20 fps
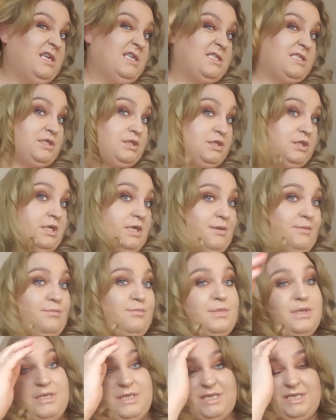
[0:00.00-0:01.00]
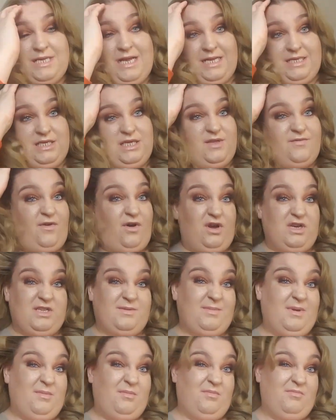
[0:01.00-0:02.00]
It
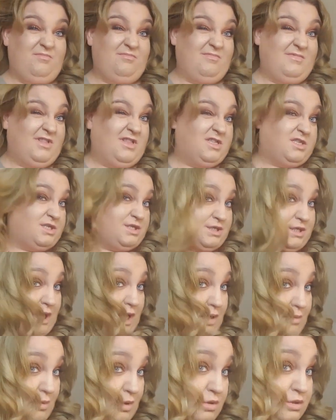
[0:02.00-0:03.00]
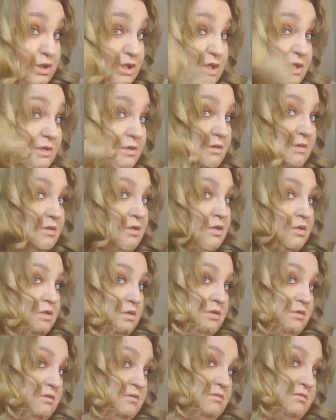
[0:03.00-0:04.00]
satisfies me so much.
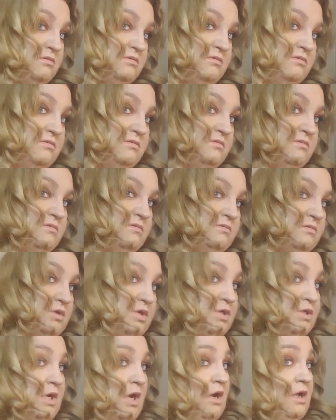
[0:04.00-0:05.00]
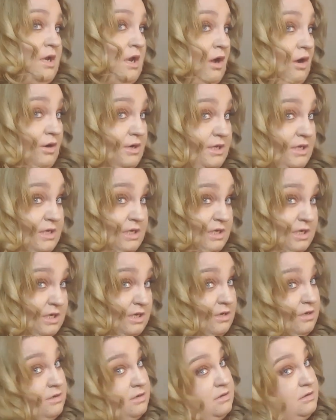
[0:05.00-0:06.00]
Because I
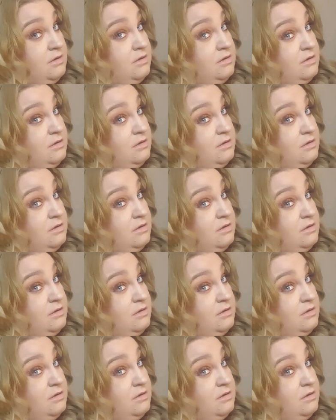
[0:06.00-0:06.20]
like